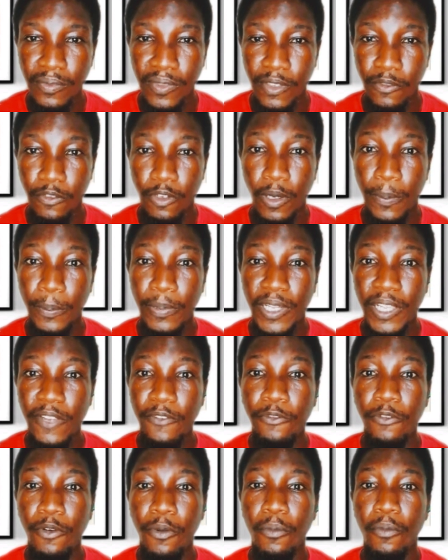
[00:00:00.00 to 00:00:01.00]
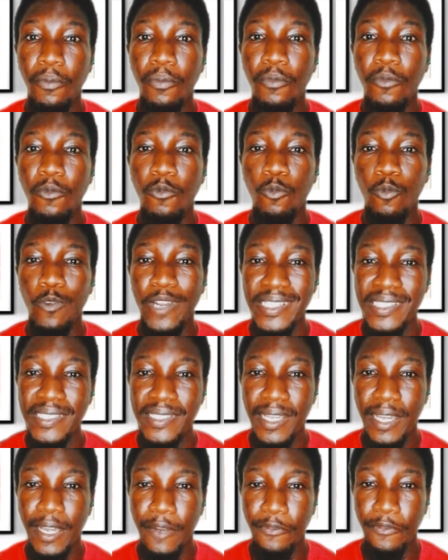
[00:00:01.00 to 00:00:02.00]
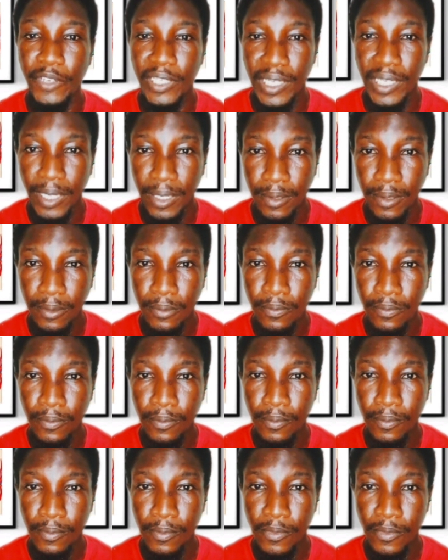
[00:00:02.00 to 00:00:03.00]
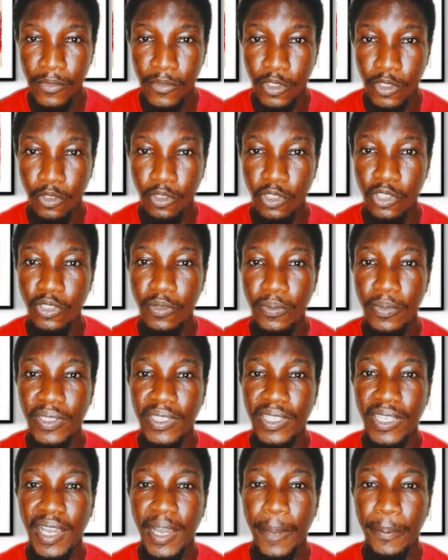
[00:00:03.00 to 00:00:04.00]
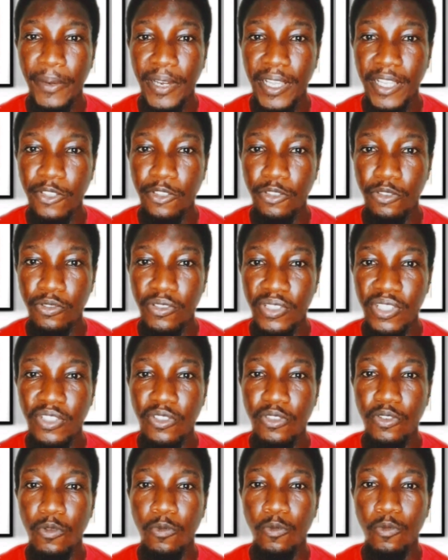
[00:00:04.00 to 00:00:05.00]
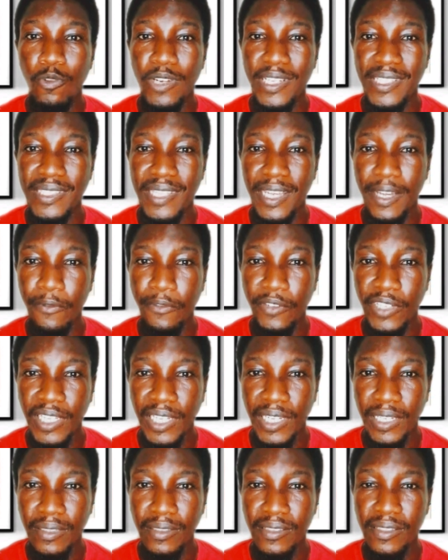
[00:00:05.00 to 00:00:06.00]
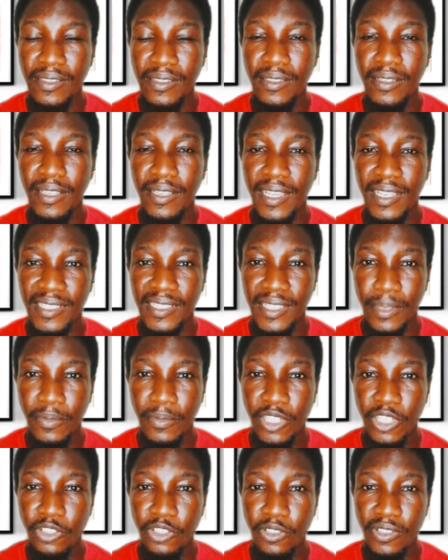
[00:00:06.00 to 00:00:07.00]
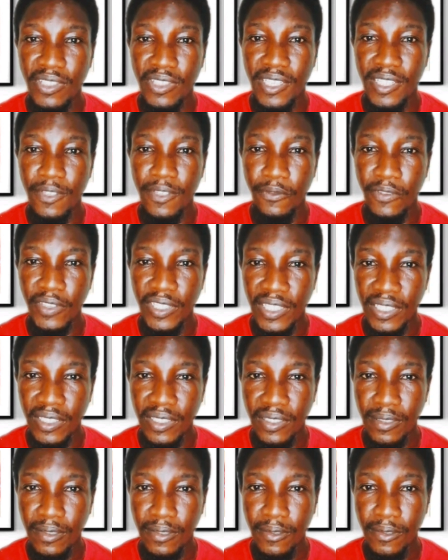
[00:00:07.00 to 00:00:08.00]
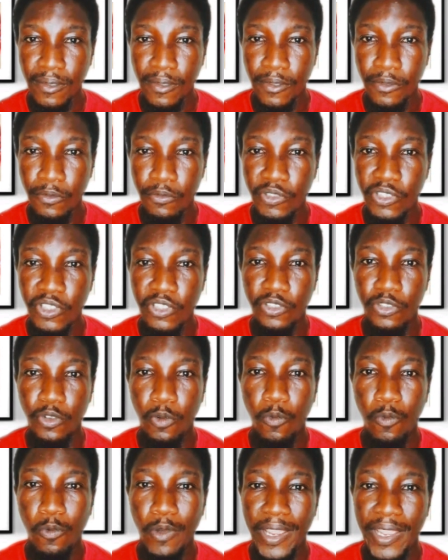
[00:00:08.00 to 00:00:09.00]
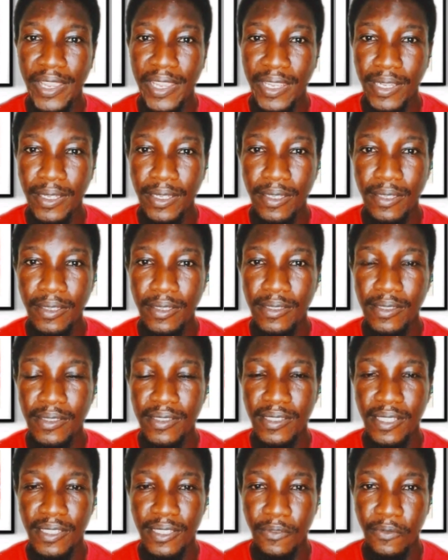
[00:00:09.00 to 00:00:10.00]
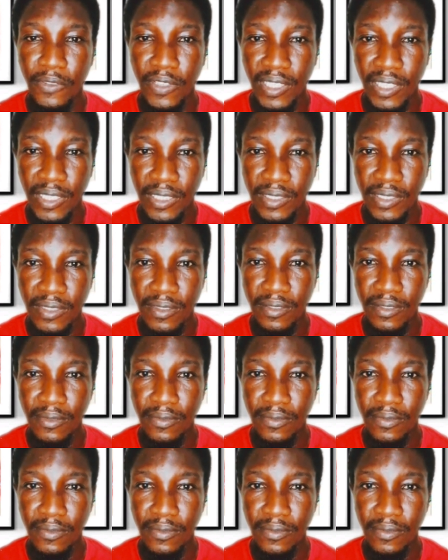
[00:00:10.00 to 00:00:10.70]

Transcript: If you're applying from West Africa, you're going to be applying using your West African examination certificate, which is your WAEC certificate.